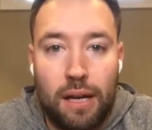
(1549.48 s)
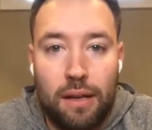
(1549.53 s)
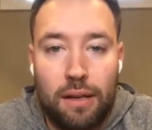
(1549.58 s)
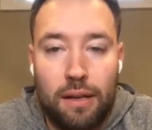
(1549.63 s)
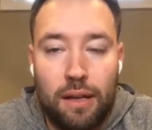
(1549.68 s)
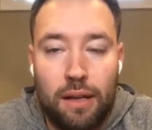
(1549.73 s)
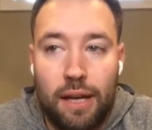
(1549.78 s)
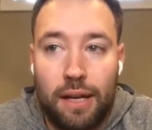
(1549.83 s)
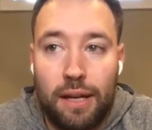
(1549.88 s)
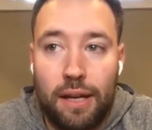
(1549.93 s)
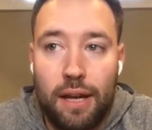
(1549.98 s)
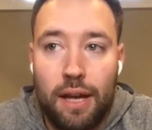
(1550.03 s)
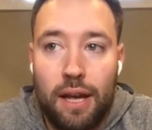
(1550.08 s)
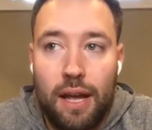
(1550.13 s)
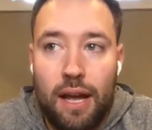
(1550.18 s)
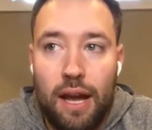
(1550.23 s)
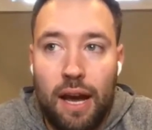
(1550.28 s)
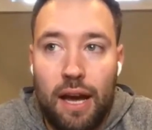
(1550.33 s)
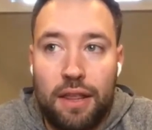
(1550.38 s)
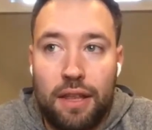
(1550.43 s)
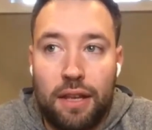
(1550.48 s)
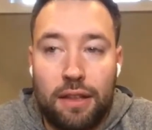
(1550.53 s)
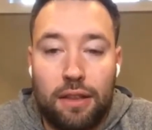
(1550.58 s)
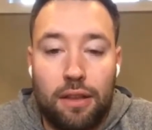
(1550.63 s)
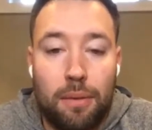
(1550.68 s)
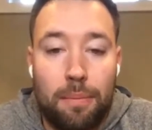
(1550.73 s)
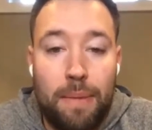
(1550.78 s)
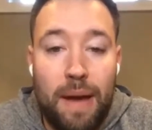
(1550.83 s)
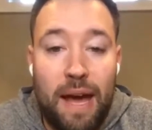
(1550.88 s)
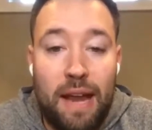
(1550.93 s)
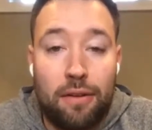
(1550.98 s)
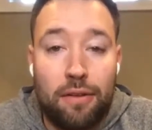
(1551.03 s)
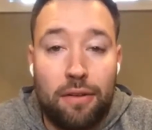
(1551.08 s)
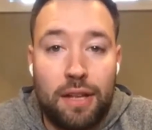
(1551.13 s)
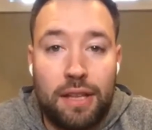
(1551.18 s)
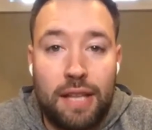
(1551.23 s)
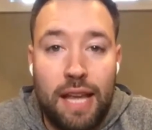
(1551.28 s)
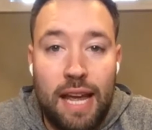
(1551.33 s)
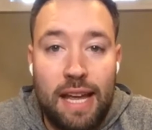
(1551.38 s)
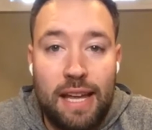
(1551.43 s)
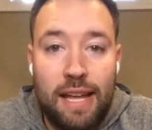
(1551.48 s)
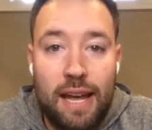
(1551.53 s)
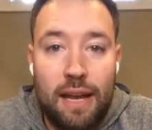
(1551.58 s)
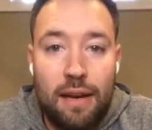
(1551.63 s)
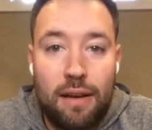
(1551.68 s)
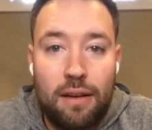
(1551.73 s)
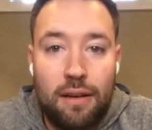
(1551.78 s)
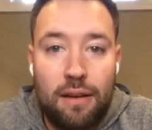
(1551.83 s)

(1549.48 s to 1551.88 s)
Like I think the better that they get,